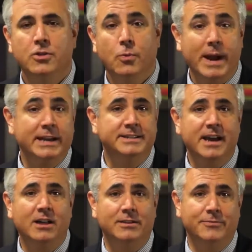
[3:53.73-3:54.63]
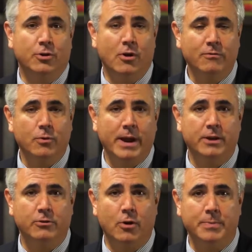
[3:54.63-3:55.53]
The way to tell if you're
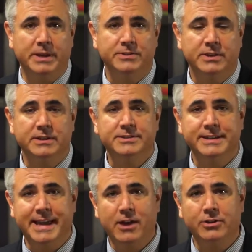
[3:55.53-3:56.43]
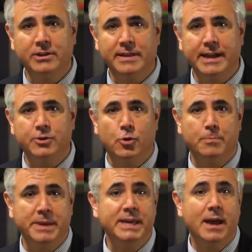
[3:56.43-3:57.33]
overweight or obese is to calculate your
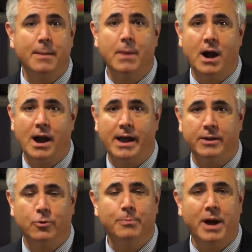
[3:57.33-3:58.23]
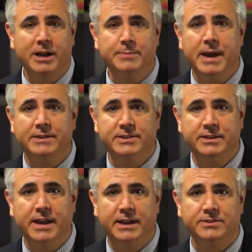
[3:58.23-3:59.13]
BMI, or body mass
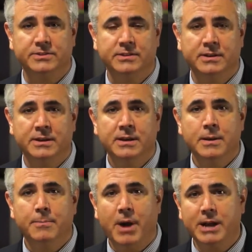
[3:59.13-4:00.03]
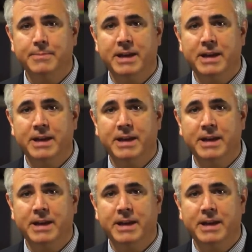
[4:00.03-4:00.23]
index. Body